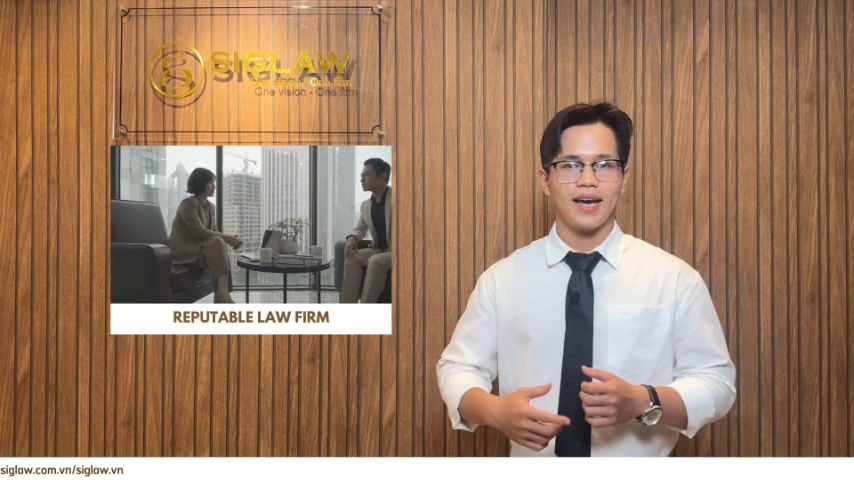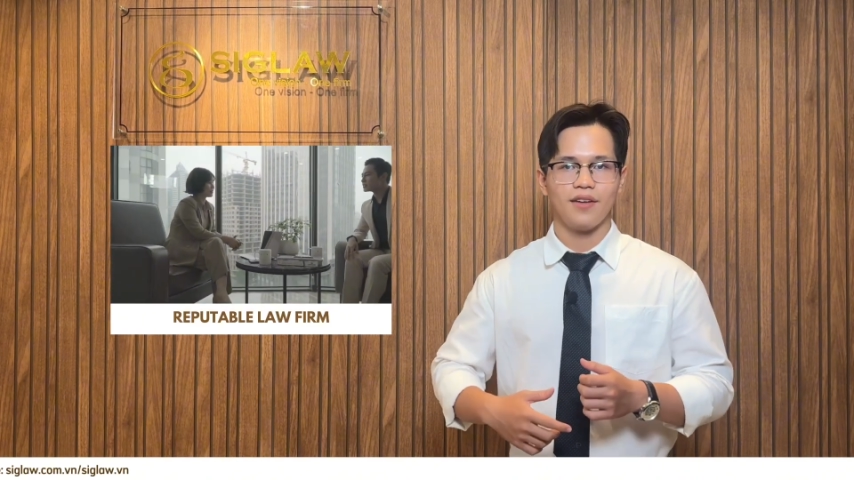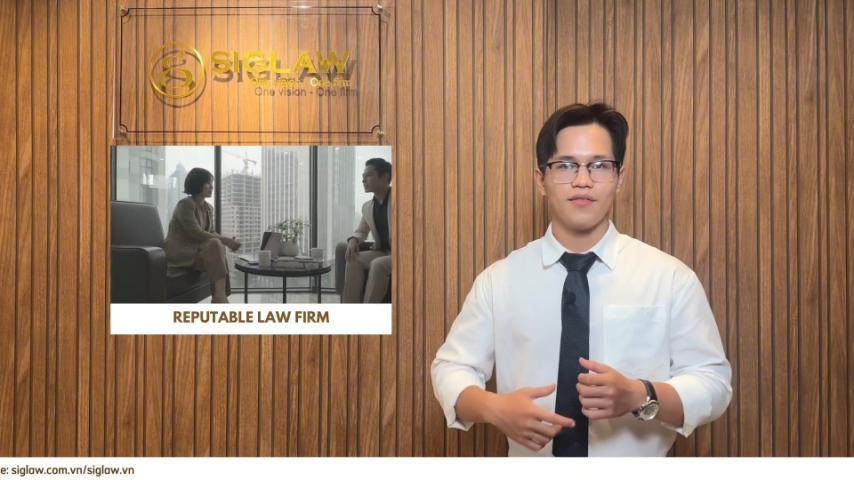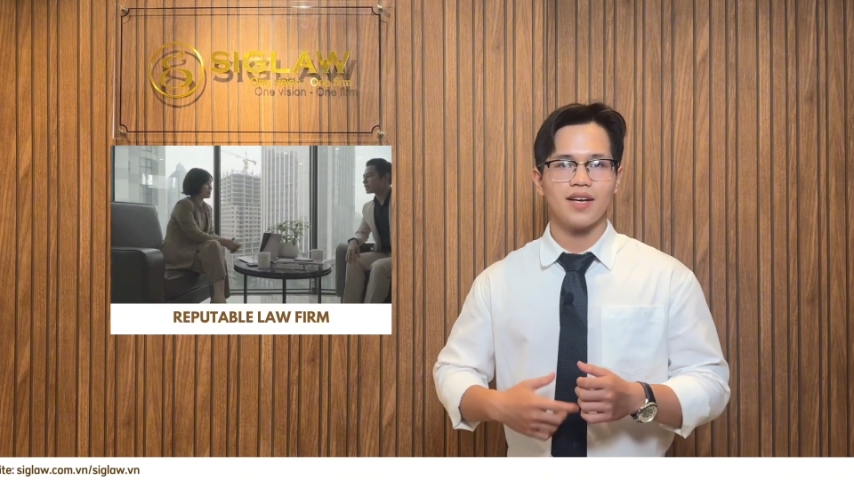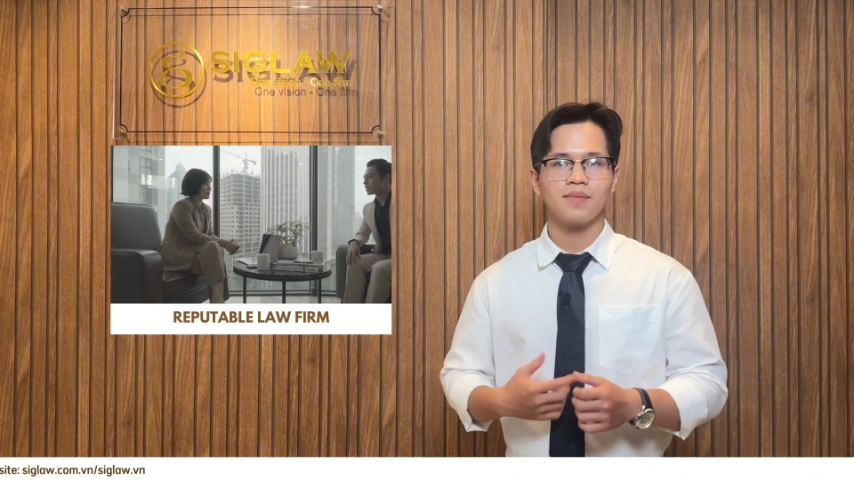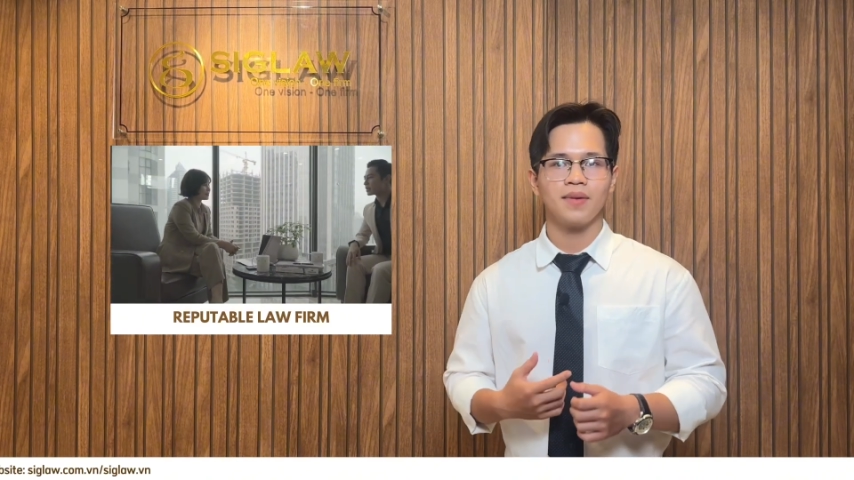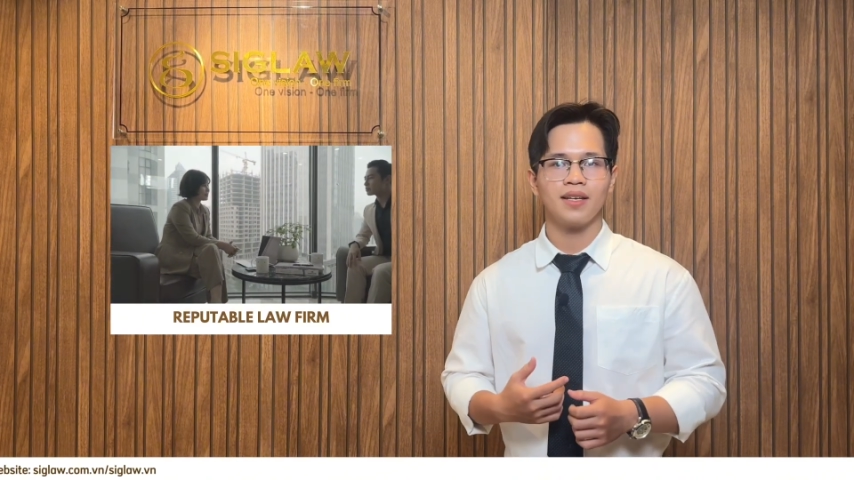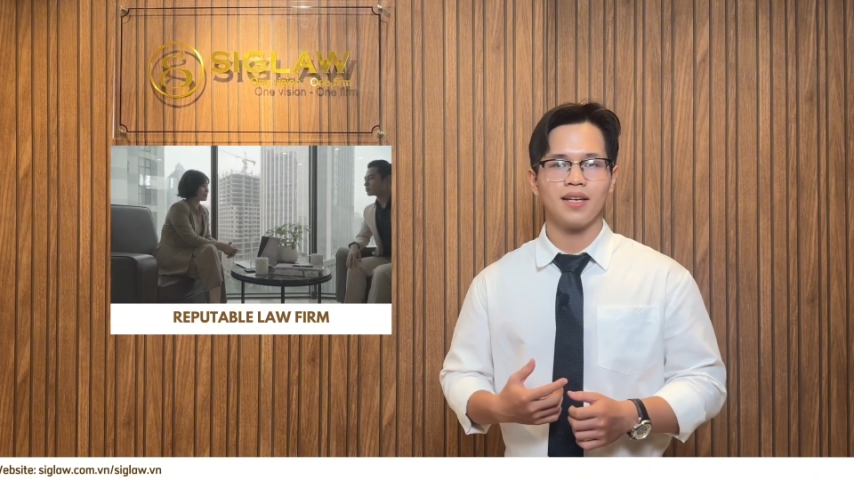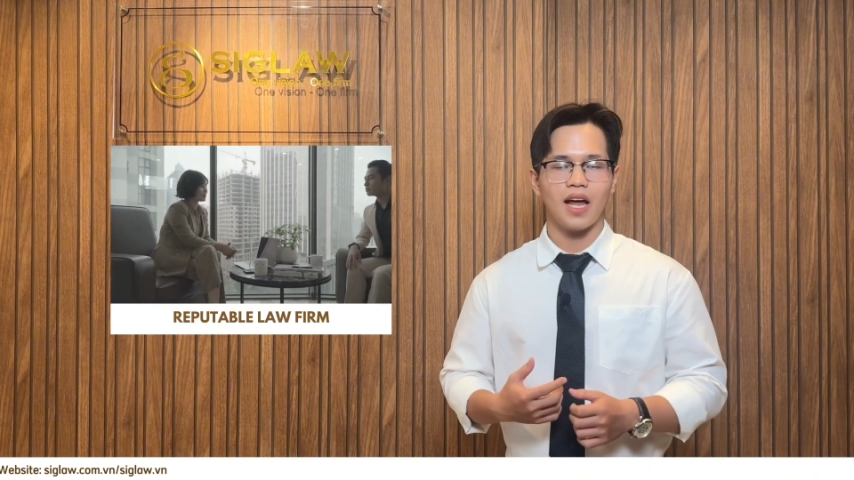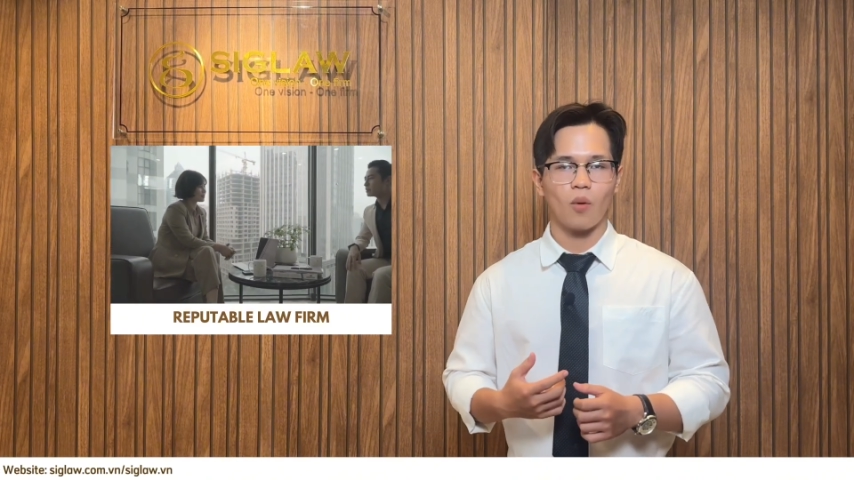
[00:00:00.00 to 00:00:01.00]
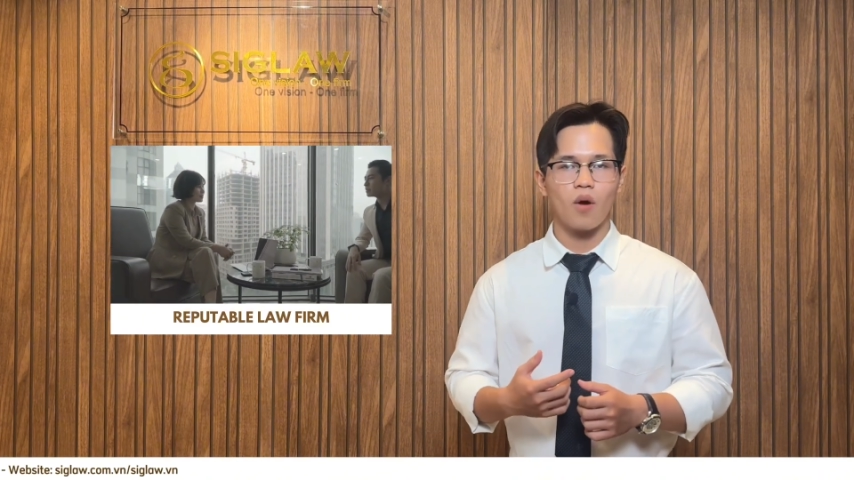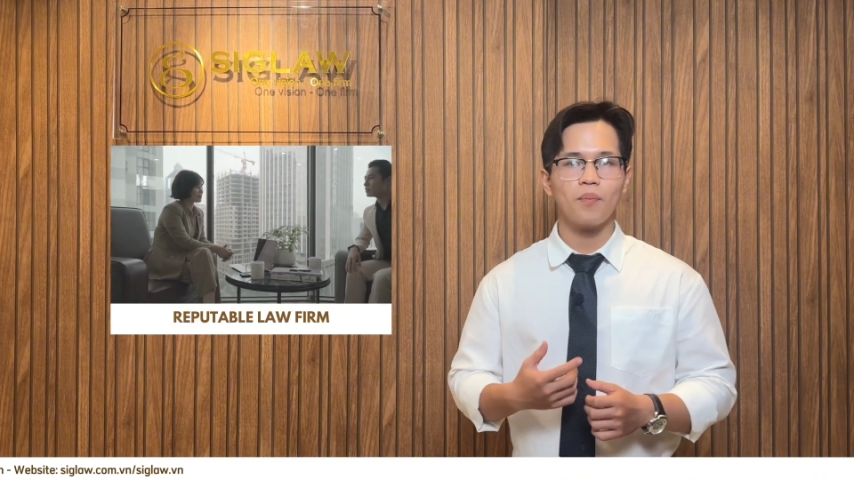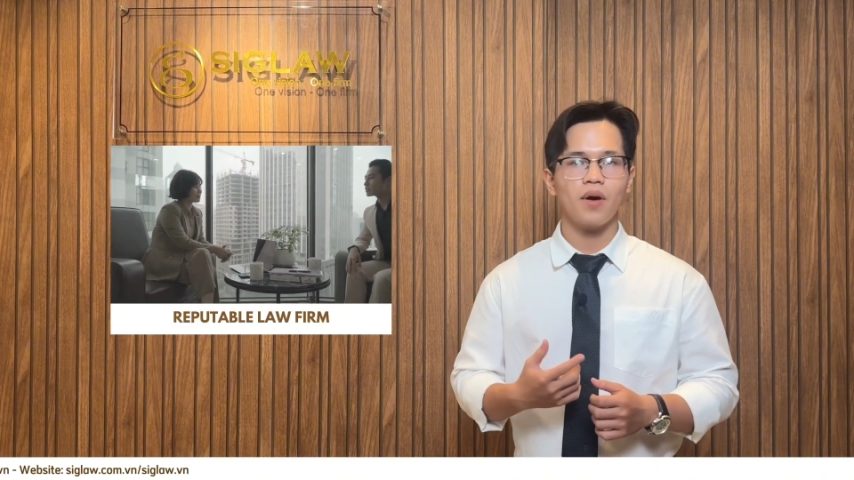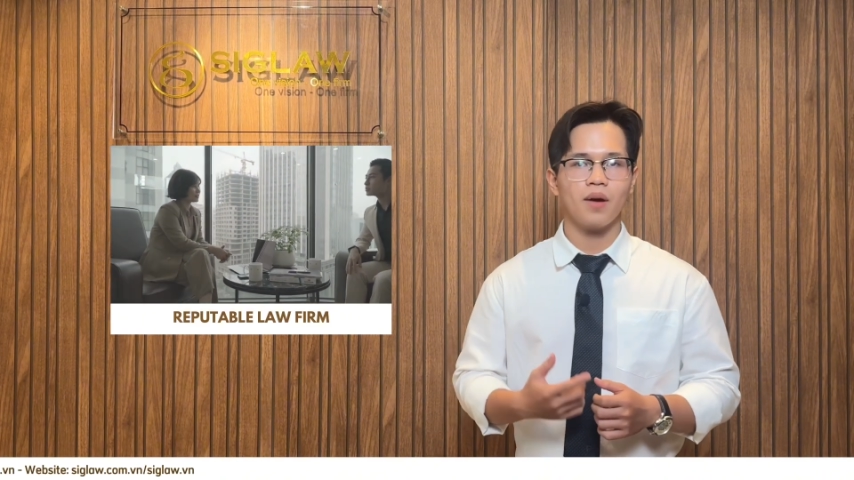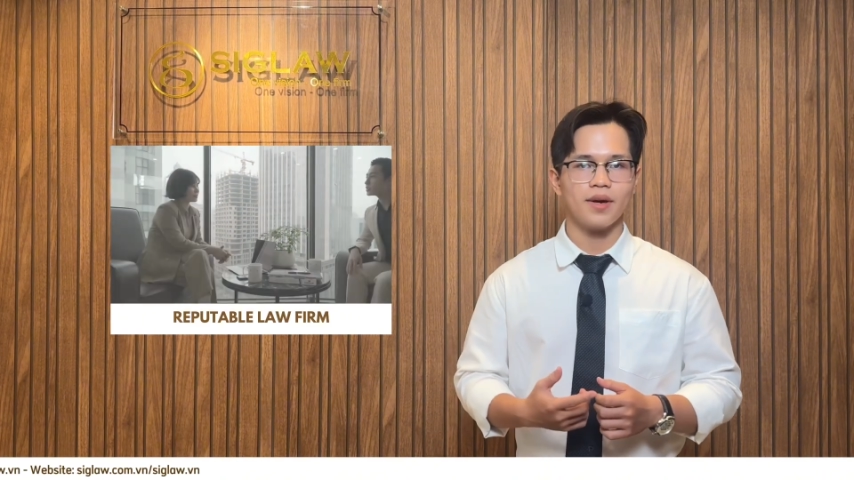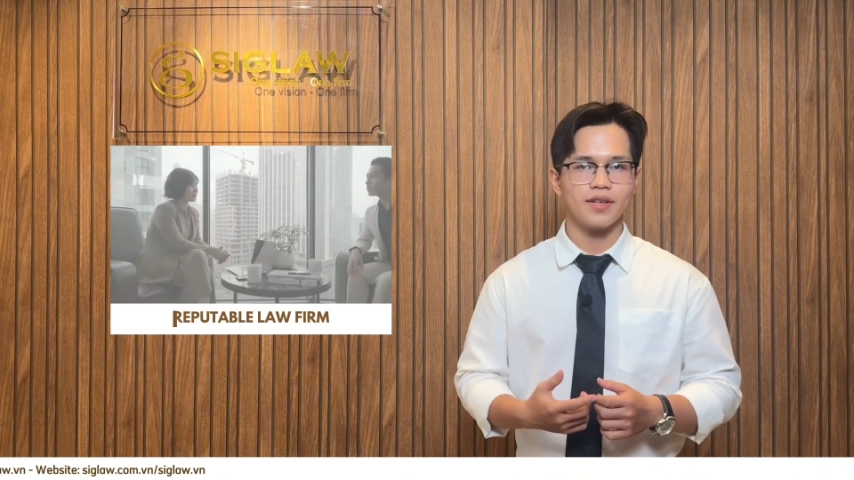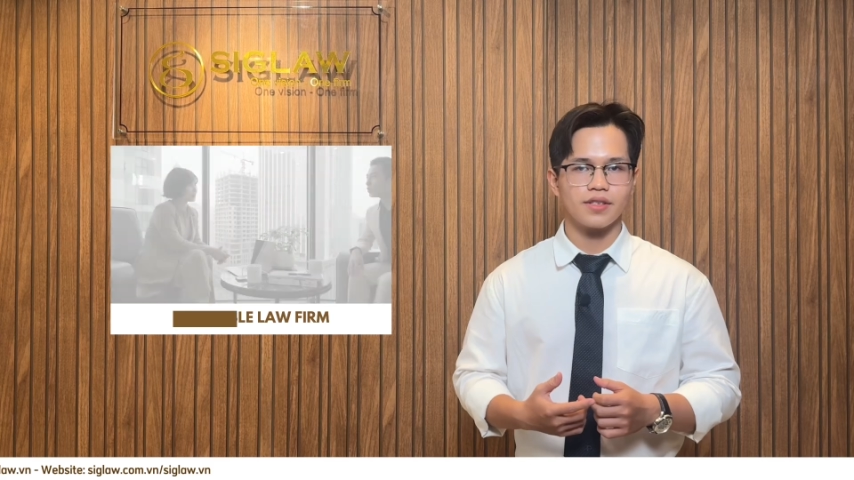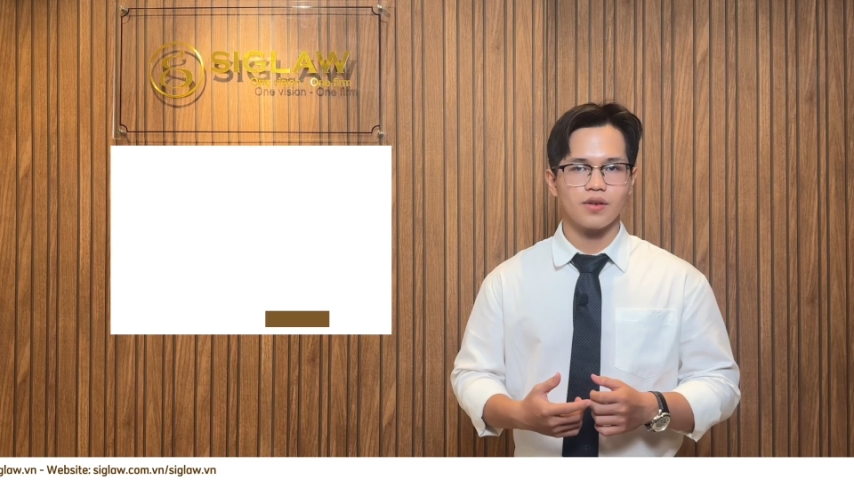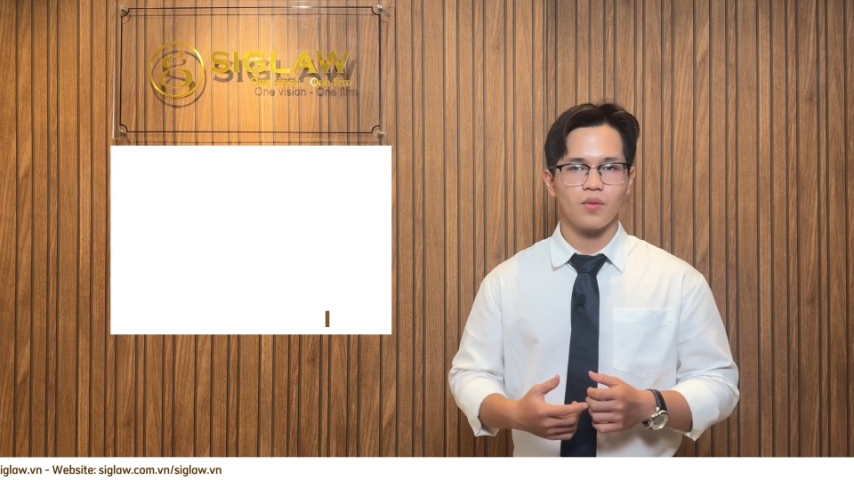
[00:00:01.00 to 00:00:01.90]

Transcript: investment, and work permit